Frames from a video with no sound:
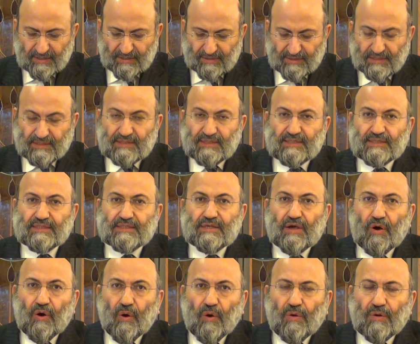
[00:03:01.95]
This is the
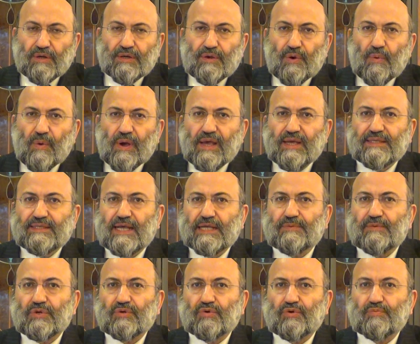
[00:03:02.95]
only way that
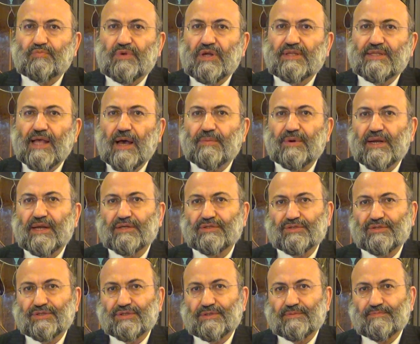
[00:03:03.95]
we could build up a
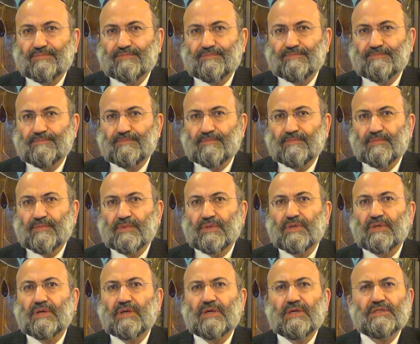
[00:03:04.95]
relationship.
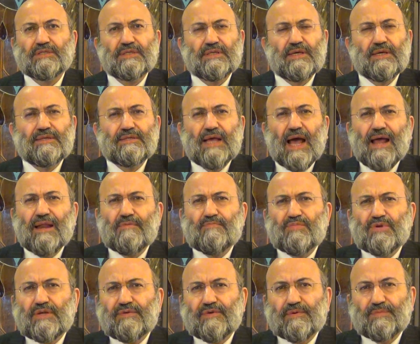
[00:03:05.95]
It's
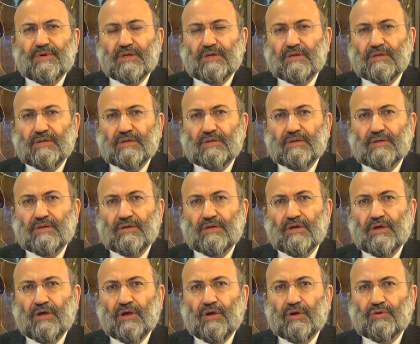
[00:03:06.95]
unbelievable.
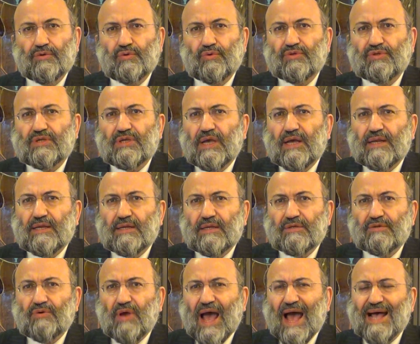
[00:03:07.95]
You
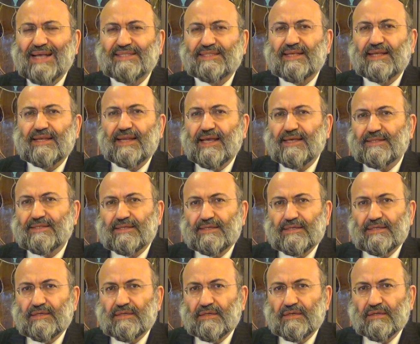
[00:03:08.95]
ask the
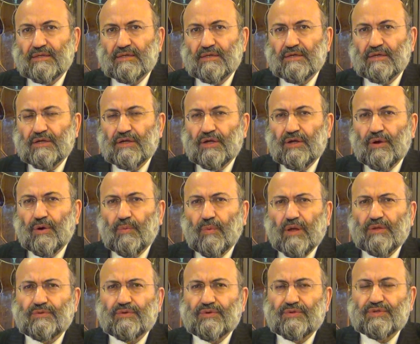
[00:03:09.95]
lady,
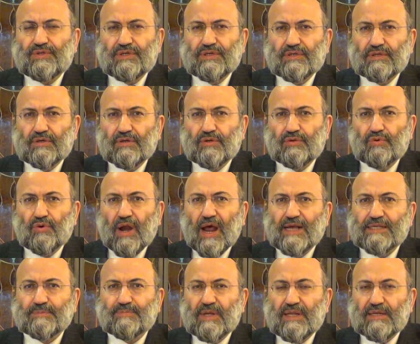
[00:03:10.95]
what do you think? Your
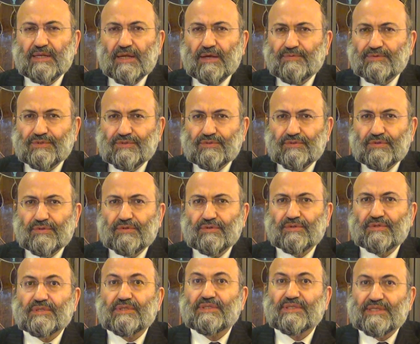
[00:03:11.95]
husband loves you?
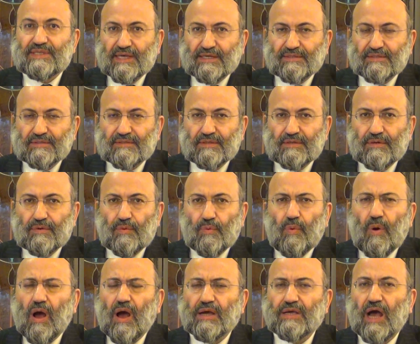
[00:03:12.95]
She says, yes.
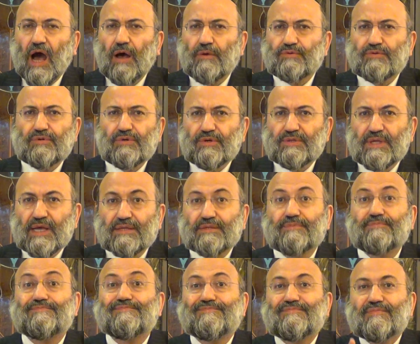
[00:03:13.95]
Why? How do you know
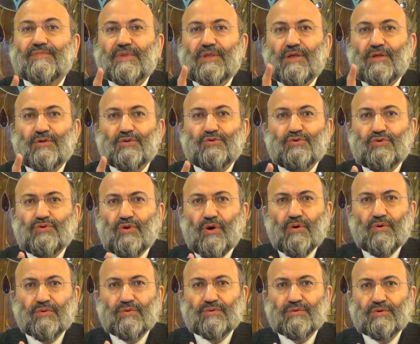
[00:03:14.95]
that? You
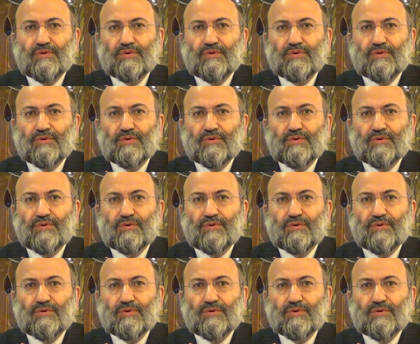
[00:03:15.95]
know,